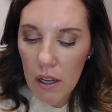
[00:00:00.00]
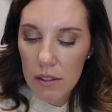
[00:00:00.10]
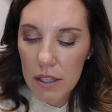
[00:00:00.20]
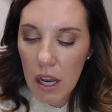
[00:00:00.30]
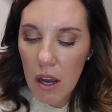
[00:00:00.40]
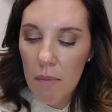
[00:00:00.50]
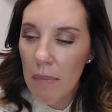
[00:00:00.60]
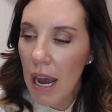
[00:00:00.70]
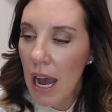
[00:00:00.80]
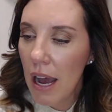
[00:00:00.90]
So
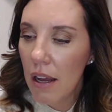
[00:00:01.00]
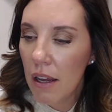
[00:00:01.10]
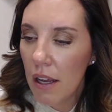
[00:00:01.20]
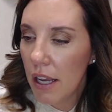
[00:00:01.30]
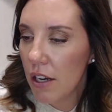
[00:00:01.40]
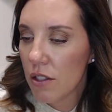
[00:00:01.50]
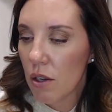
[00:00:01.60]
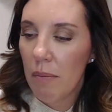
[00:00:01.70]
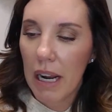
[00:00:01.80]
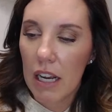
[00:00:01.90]
here's,
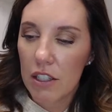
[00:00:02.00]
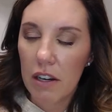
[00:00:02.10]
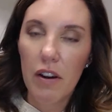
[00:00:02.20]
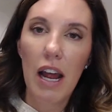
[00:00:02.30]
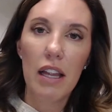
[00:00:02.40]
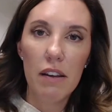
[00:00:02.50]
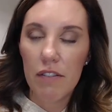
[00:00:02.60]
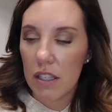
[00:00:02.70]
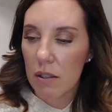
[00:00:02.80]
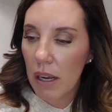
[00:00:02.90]
oh my gosh, I don't even know how to
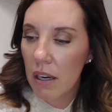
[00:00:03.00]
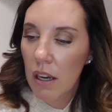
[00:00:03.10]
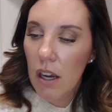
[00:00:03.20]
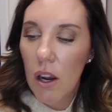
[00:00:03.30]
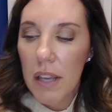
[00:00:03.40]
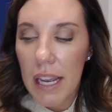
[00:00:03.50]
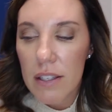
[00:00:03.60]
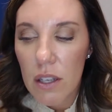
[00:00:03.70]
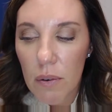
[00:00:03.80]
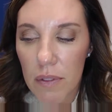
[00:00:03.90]
lift this one. Okay,
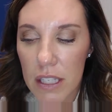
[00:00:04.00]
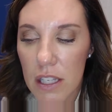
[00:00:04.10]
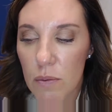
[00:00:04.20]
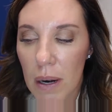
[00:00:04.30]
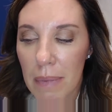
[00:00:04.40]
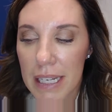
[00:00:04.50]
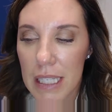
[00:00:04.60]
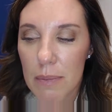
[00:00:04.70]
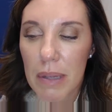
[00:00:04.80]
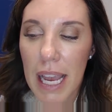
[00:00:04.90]
so this is one of my
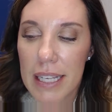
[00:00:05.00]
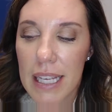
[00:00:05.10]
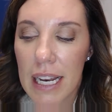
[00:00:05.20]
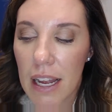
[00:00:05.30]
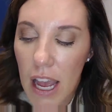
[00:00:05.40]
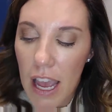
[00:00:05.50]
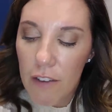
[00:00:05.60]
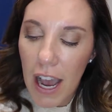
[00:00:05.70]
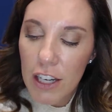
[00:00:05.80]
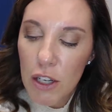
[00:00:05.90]
displays. And
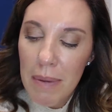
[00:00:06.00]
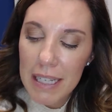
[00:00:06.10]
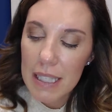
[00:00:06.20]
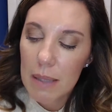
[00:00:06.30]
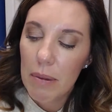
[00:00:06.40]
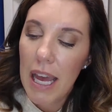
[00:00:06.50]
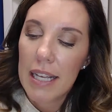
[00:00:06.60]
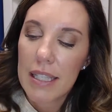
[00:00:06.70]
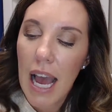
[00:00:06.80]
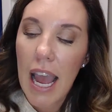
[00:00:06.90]
if I do my
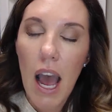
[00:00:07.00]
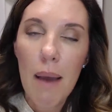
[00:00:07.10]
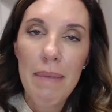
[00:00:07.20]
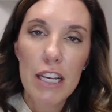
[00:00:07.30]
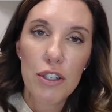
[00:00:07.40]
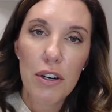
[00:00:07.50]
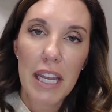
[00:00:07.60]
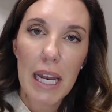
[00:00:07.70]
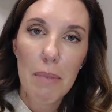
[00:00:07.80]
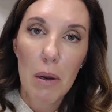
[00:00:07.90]
displays, I make sure to
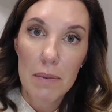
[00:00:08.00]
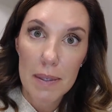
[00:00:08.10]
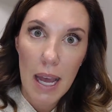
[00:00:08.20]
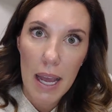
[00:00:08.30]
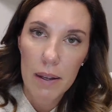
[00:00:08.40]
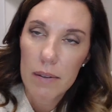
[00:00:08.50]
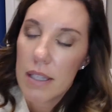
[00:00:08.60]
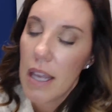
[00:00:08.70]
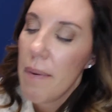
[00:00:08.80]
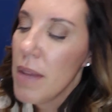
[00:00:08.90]
get them on sale.
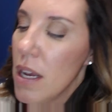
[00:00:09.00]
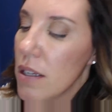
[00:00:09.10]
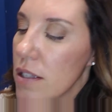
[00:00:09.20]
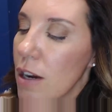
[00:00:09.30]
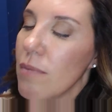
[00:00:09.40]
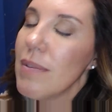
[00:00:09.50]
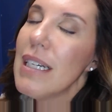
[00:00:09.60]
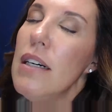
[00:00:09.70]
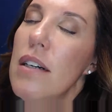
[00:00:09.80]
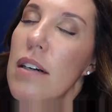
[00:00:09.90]
See, so,
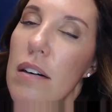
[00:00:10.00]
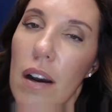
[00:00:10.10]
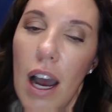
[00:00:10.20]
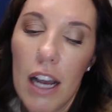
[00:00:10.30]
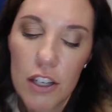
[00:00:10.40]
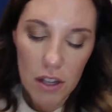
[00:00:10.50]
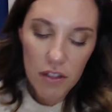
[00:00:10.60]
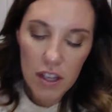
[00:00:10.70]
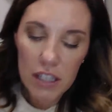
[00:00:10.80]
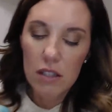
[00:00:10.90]
oh gosh,
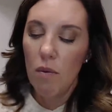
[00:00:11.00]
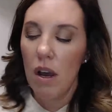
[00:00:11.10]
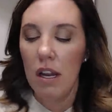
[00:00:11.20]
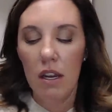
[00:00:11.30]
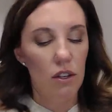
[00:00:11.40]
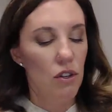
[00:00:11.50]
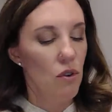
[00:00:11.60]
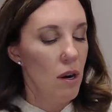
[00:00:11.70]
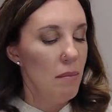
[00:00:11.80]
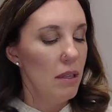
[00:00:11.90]
this one
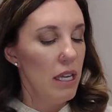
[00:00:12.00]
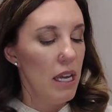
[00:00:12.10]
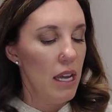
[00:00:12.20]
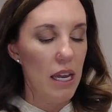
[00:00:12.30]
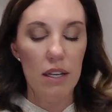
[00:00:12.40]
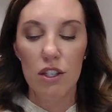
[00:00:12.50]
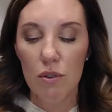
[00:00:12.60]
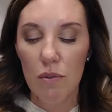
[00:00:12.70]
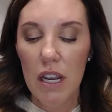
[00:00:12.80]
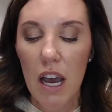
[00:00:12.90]
normally is
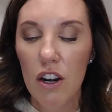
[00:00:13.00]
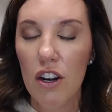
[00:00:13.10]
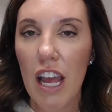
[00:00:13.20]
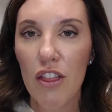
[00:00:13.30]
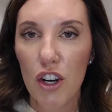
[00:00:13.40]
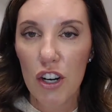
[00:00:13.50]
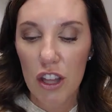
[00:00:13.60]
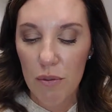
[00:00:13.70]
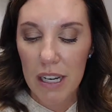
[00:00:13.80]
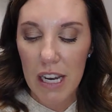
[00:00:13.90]

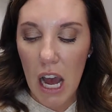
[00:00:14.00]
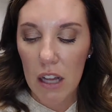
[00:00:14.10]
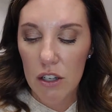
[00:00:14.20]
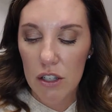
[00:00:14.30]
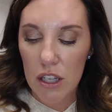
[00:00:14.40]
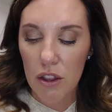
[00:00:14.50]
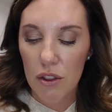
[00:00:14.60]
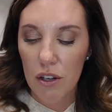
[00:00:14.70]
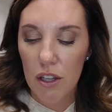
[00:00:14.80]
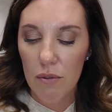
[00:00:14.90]

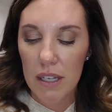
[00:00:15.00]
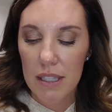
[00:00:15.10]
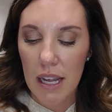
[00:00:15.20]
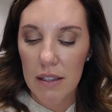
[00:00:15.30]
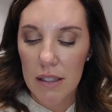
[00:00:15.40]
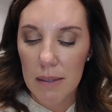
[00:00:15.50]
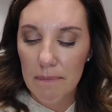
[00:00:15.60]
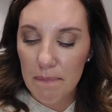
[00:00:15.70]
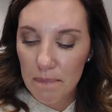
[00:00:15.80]
$333.33.